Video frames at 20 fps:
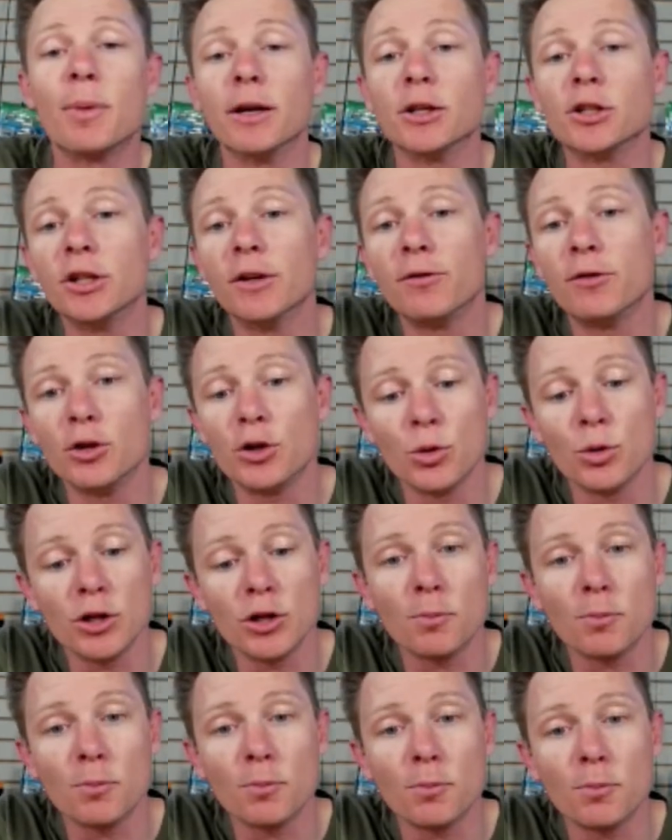especially if you're
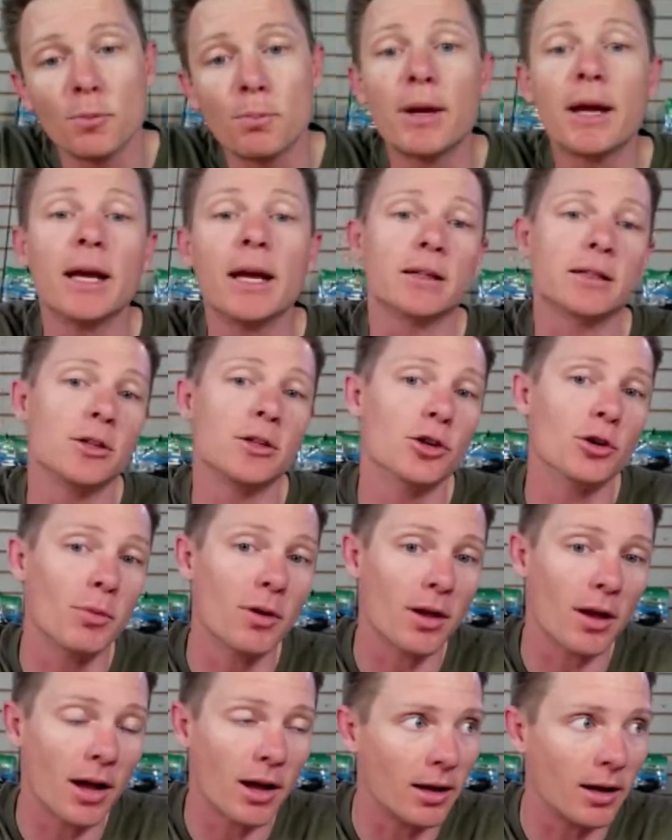doing your pinks and
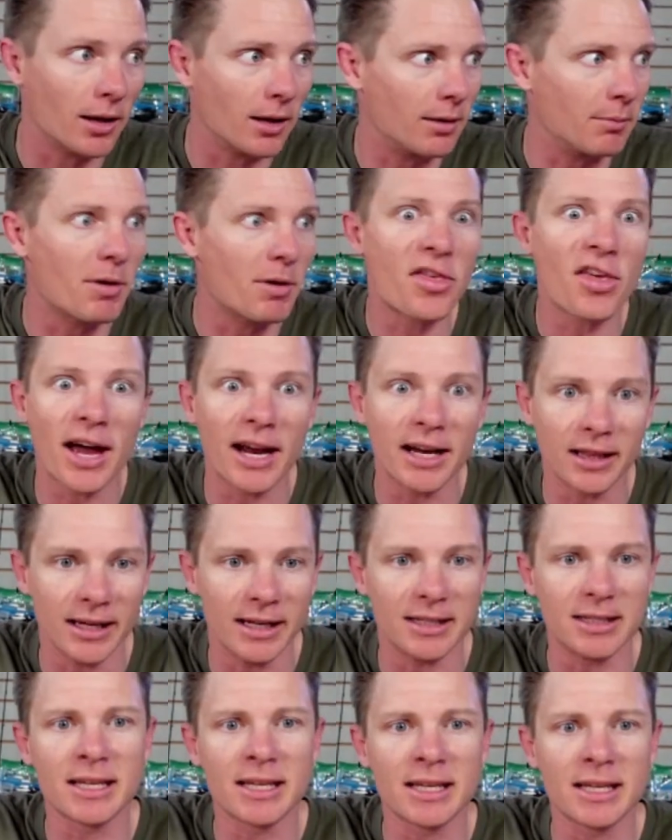your
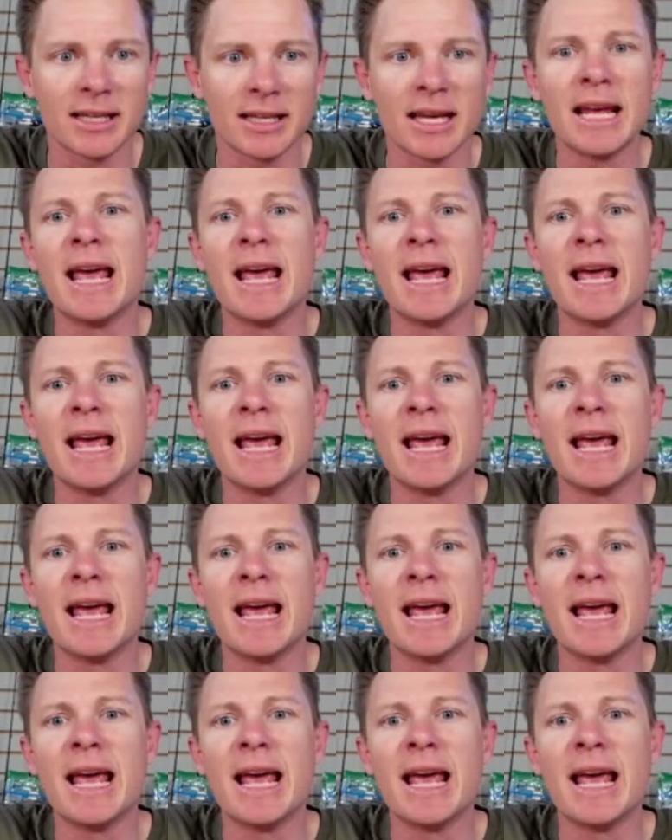methites